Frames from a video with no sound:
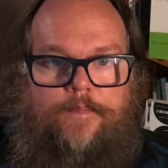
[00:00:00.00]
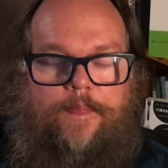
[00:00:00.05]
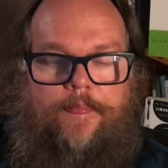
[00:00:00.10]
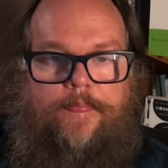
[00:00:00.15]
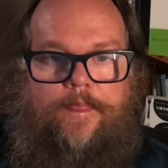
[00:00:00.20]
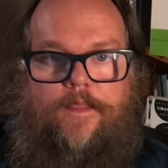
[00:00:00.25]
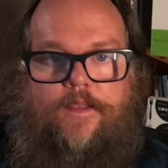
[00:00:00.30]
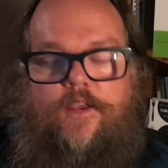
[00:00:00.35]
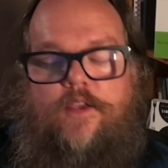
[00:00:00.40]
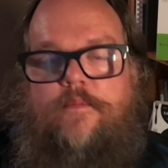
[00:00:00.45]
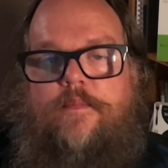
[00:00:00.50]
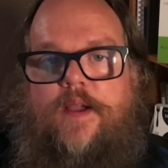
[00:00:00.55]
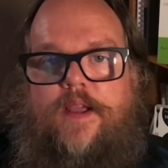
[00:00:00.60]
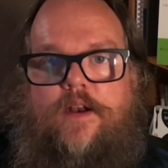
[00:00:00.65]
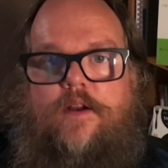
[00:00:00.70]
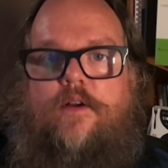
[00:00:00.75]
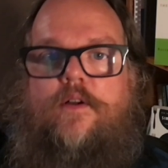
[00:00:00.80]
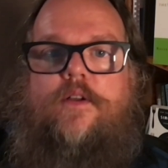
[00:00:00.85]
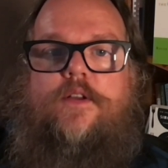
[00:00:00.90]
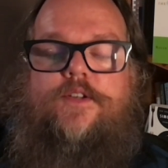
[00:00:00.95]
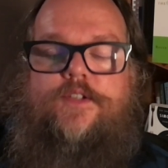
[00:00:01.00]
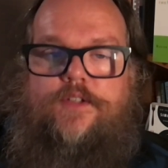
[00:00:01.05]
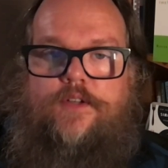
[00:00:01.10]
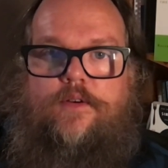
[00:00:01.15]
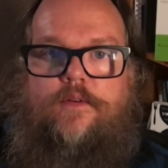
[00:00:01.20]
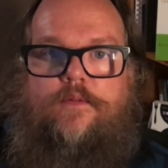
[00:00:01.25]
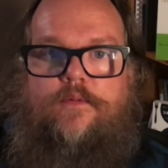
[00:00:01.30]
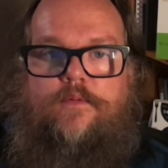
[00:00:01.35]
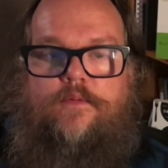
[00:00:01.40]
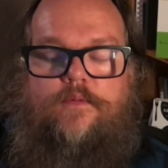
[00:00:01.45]
You might
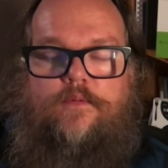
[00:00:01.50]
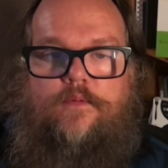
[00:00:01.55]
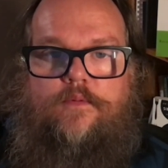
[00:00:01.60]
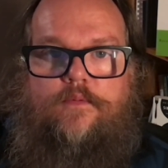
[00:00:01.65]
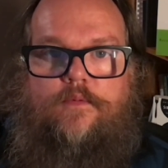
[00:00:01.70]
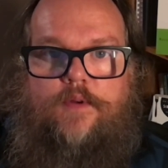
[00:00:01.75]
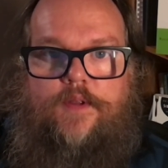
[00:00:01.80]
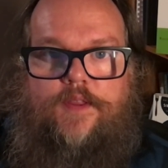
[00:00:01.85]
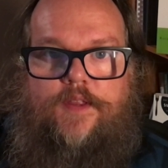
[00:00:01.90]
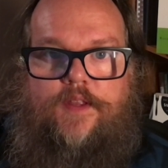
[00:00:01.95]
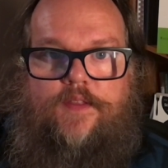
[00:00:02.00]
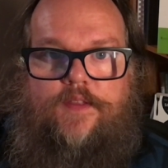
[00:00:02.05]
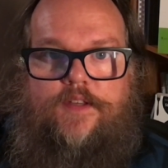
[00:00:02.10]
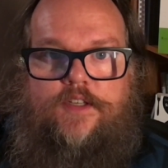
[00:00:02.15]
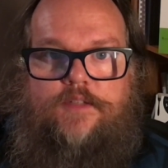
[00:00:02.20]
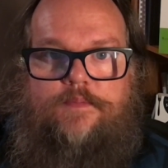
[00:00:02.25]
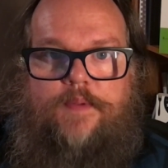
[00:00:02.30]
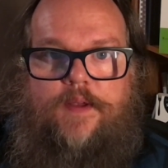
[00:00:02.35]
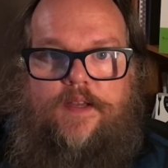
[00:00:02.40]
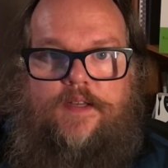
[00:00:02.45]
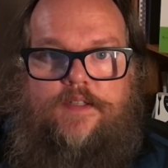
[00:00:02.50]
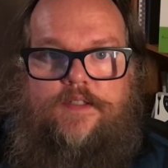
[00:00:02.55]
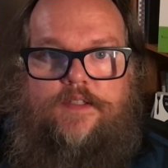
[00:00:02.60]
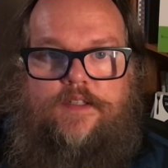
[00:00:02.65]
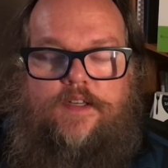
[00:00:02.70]
also, within the space,